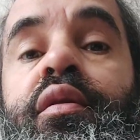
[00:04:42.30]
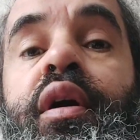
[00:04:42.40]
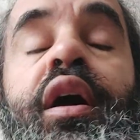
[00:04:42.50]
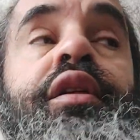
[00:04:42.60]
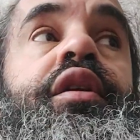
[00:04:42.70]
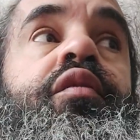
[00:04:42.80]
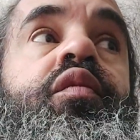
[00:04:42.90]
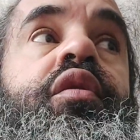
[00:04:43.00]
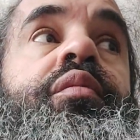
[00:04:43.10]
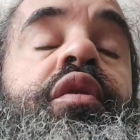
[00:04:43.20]
God can
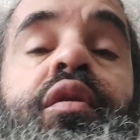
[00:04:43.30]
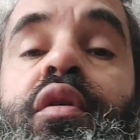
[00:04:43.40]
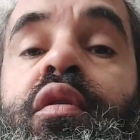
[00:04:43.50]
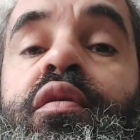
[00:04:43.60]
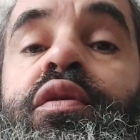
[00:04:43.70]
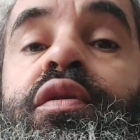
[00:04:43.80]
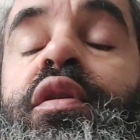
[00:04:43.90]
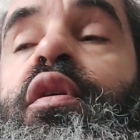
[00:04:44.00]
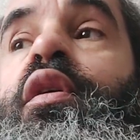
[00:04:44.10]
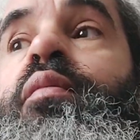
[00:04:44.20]
work miracles,
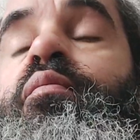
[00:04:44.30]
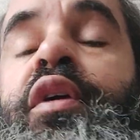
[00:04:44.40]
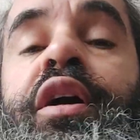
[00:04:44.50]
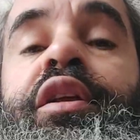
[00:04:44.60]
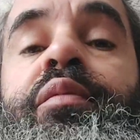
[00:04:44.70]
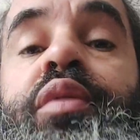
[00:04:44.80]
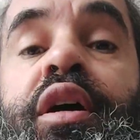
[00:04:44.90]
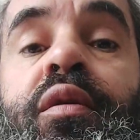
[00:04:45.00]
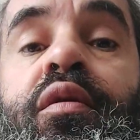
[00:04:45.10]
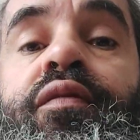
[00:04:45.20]
mighty,
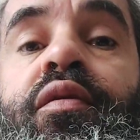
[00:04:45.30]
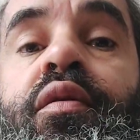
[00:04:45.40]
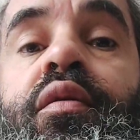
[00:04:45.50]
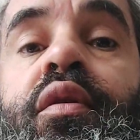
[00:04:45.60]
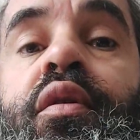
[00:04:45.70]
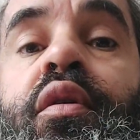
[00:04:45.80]
powerful,